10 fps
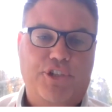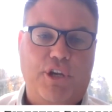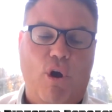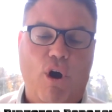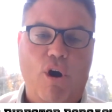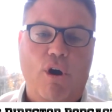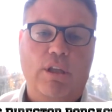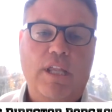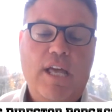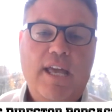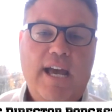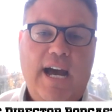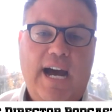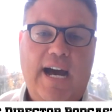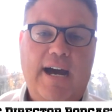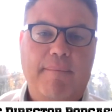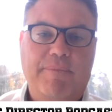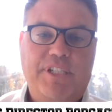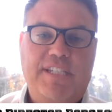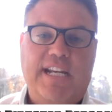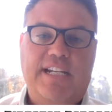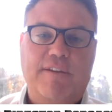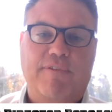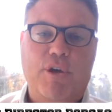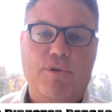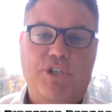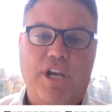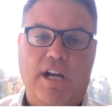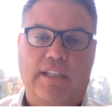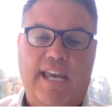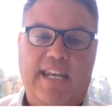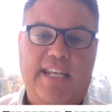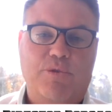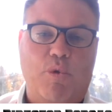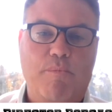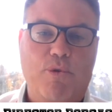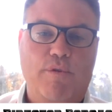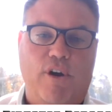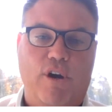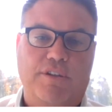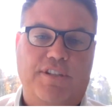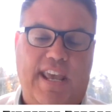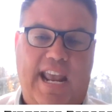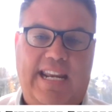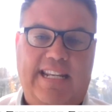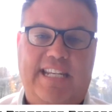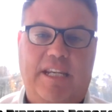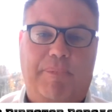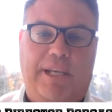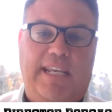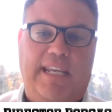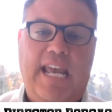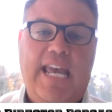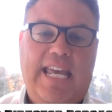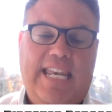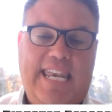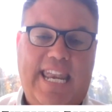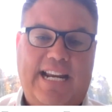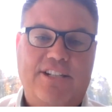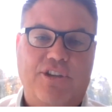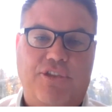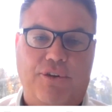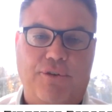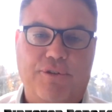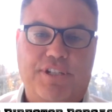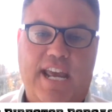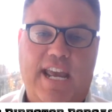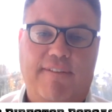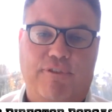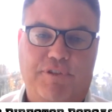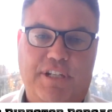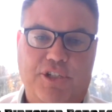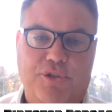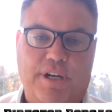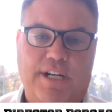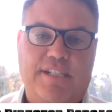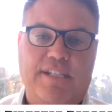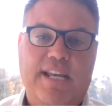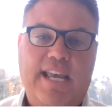So all 6 of those young ladies will move on to the ATP next Thursday for districts,